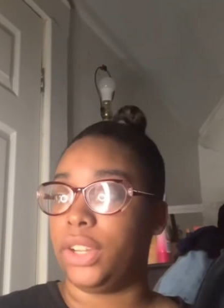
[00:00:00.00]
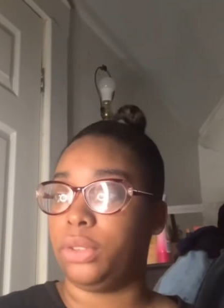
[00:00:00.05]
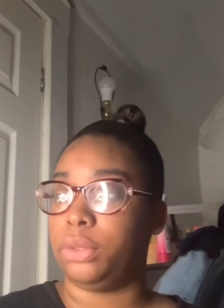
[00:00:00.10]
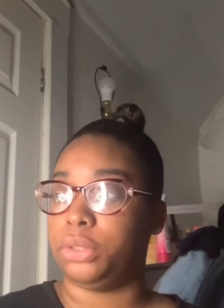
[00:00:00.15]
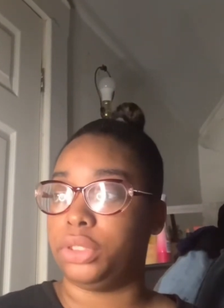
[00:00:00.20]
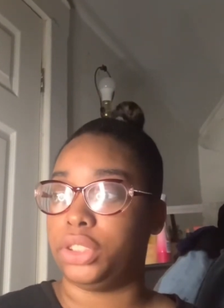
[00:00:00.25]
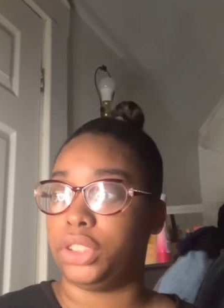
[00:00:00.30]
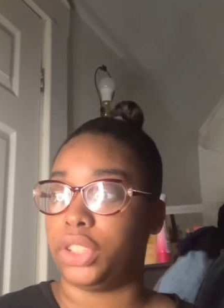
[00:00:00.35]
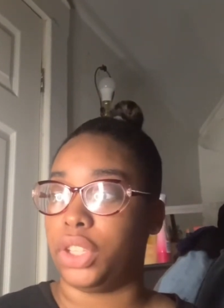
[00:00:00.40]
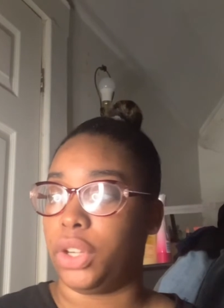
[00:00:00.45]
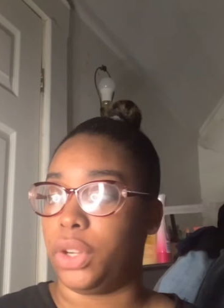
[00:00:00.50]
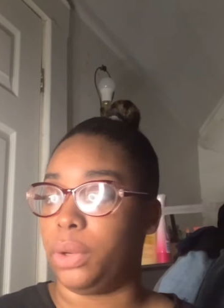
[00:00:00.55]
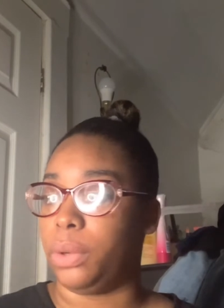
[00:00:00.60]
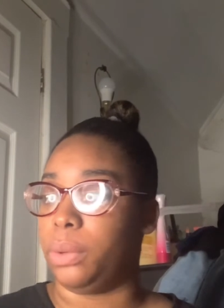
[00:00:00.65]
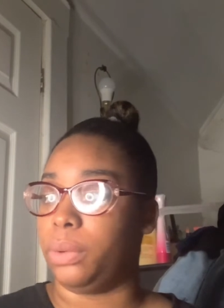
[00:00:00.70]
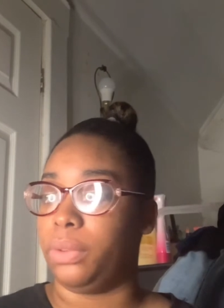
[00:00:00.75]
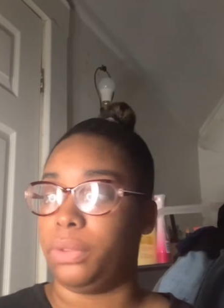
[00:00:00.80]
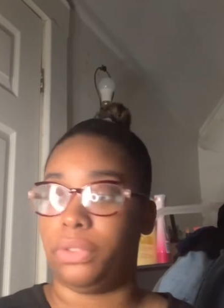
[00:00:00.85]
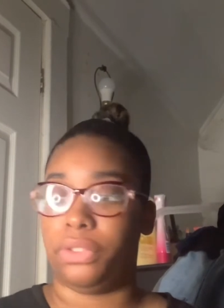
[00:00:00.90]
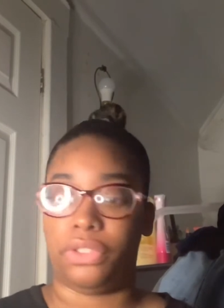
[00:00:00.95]

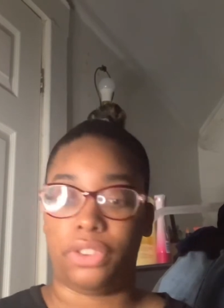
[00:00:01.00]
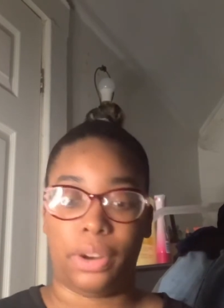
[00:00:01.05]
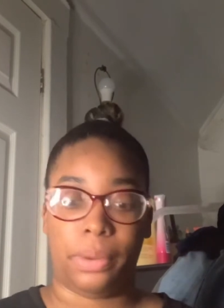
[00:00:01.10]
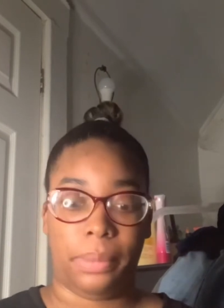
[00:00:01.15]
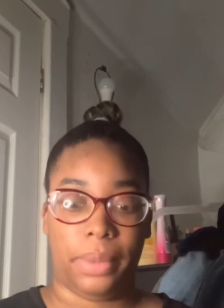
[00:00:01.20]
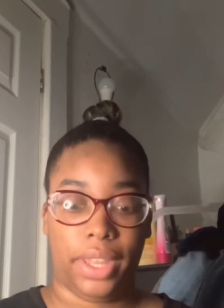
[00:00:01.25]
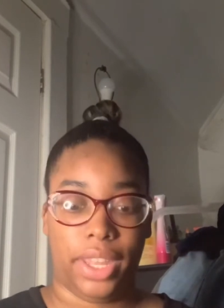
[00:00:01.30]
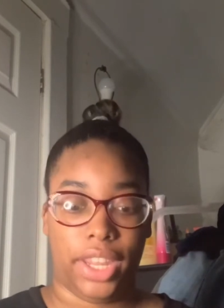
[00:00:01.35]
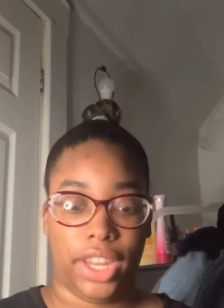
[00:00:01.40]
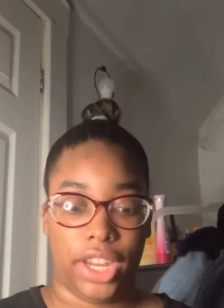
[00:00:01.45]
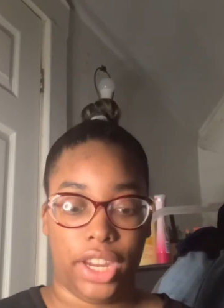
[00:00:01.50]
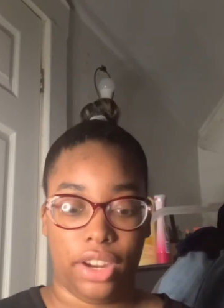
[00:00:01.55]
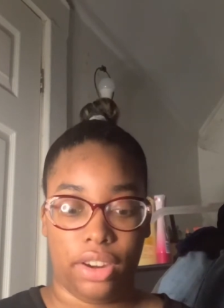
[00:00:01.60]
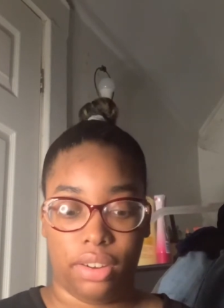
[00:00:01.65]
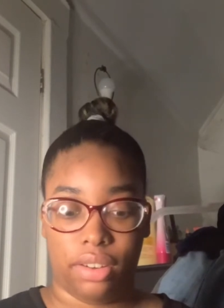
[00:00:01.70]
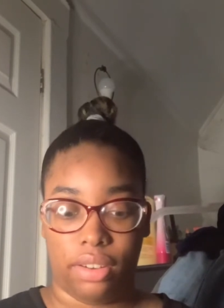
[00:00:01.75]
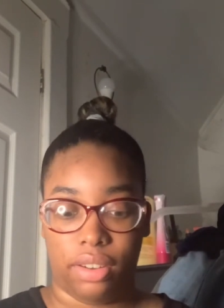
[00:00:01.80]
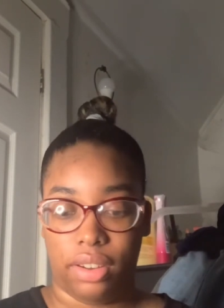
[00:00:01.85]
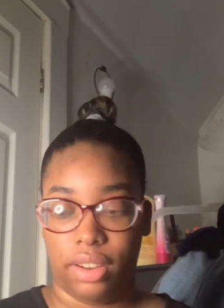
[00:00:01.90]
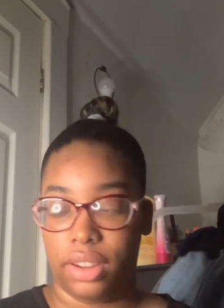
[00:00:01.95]
So from here
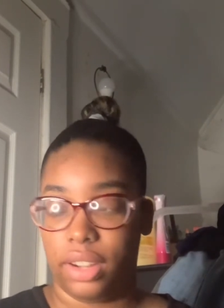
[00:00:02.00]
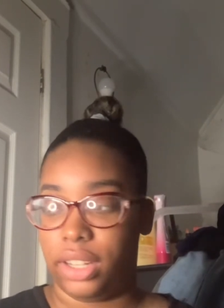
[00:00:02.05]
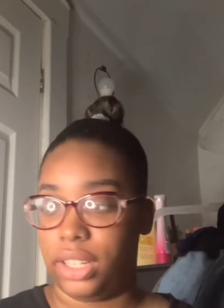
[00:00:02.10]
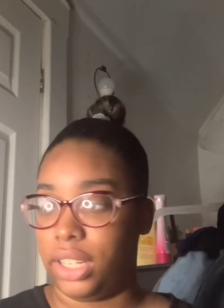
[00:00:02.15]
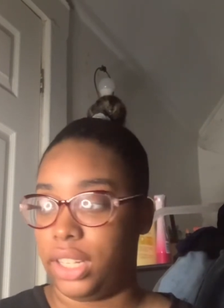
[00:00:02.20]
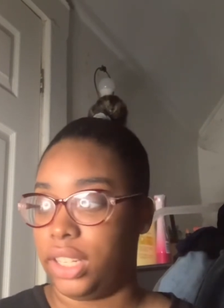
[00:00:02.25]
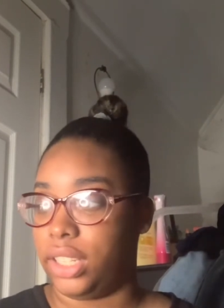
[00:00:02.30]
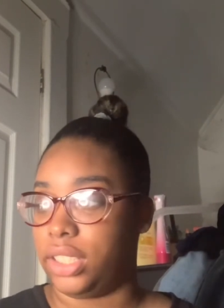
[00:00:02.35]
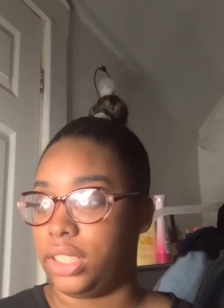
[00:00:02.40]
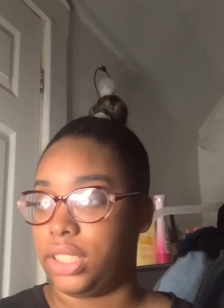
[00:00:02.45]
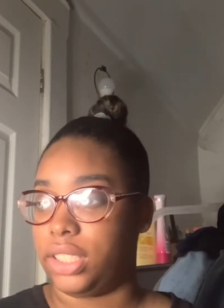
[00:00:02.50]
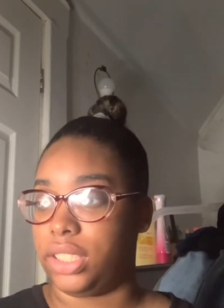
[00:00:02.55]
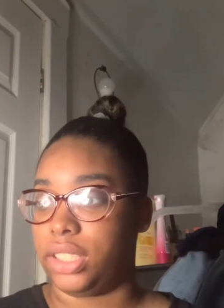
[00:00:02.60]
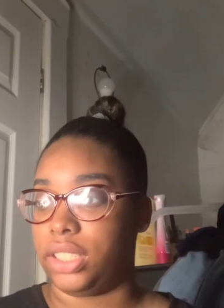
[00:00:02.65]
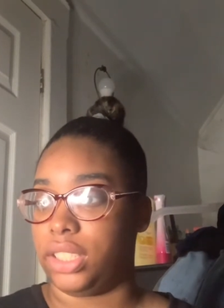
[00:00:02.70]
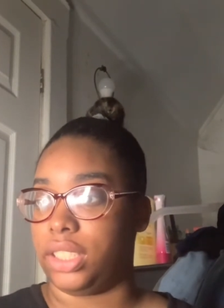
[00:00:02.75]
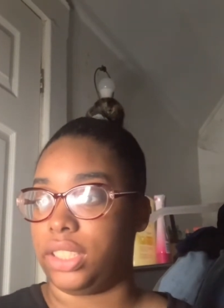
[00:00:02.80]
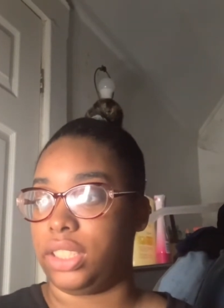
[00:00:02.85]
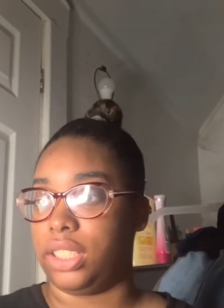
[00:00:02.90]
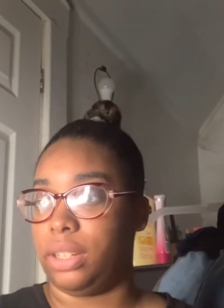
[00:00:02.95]
on, it's
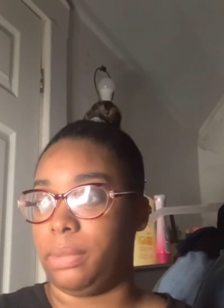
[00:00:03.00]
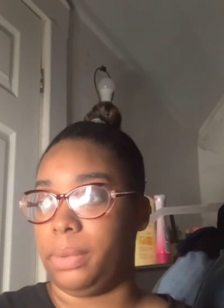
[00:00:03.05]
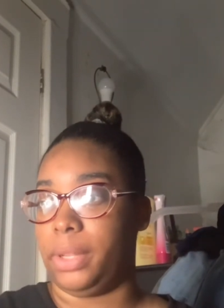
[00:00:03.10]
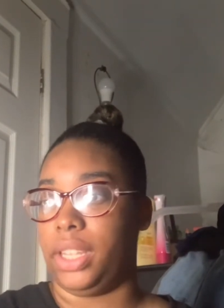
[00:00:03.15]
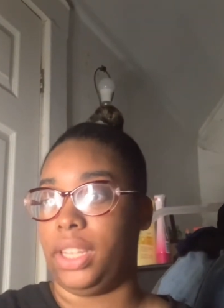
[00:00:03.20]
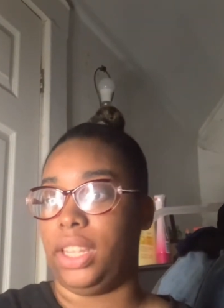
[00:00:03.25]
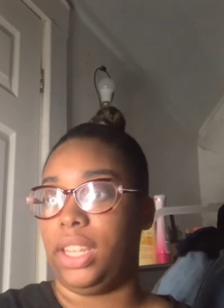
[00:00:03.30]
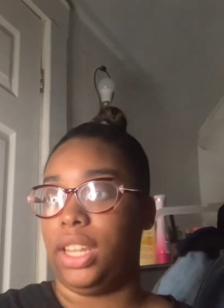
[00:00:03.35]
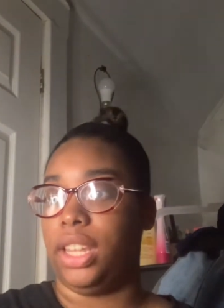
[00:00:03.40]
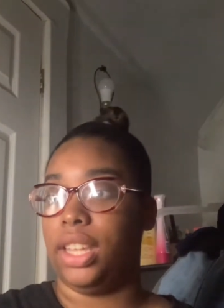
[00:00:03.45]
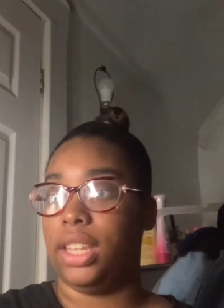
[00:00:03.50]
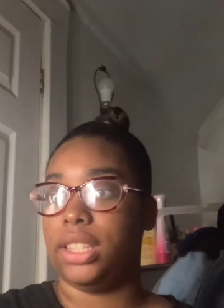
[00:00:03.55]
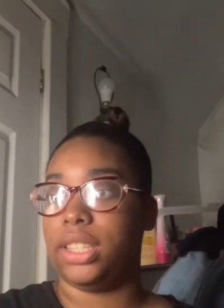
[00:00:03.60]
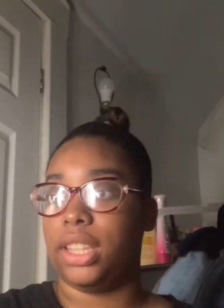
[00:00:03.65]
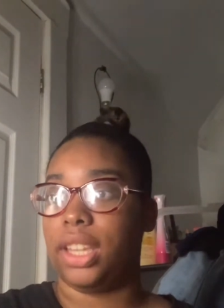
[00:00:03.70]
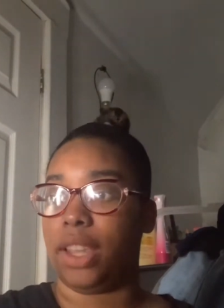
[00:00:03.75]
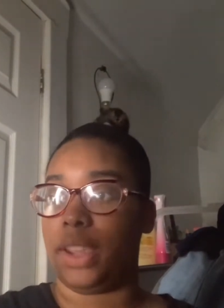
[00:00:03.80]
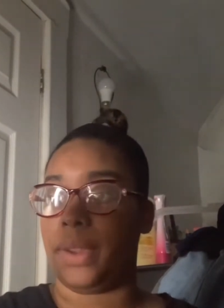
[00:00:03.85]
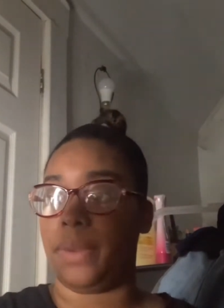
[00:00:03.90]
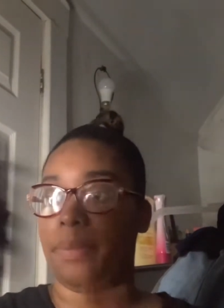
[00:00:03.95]
just gonna be easy.